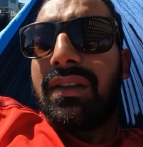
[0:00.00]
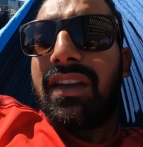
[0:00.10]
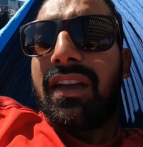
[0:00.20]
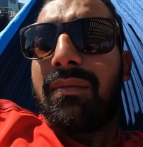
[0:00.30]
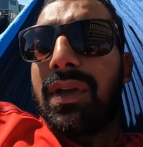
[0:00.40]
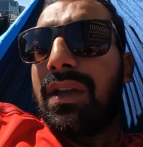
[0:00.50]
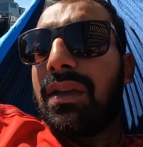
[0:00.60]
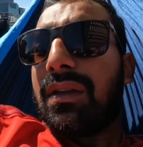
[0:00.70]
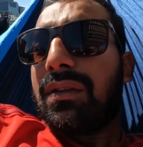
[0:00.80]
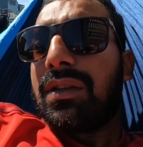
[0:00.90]
gave
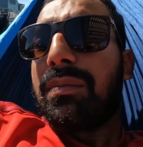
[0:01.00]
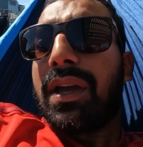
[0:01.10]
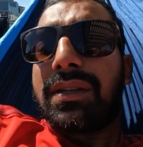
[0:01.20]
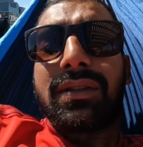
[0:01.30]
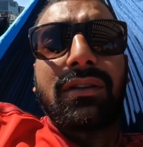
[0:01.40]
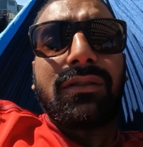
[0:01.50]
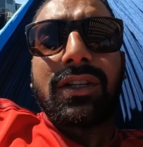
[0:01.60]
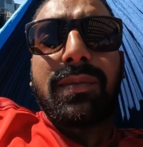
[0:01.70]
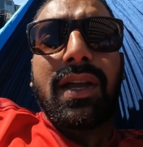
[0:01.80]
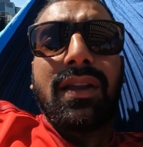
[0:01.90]
me uh, the best sort of
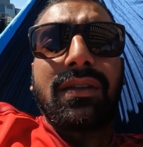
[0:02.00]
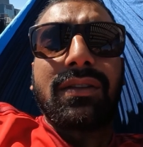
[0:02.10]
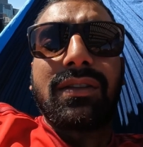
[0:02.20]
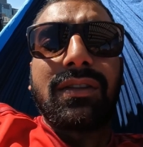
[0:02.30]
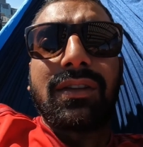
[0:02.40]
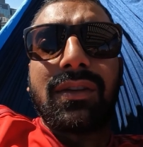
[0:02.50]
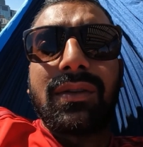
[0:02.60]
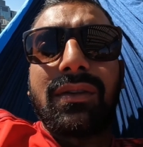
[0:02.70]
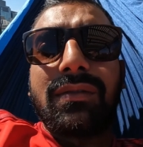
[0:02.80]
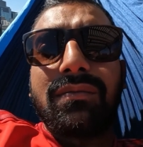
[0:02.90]
experience. You
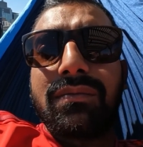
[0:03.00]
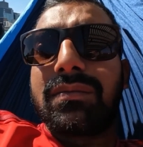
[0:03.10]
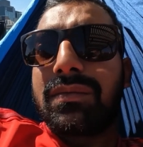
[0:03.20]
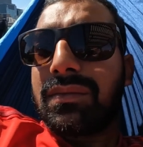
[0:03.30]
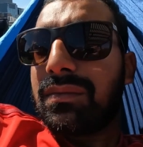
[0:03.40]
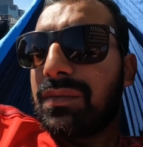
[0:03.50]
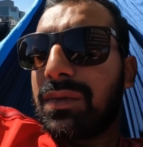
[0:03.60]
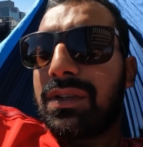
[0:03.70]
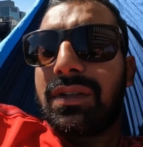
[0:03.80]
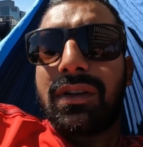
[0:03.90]
know,
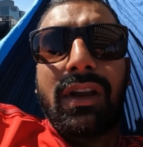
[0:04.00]
just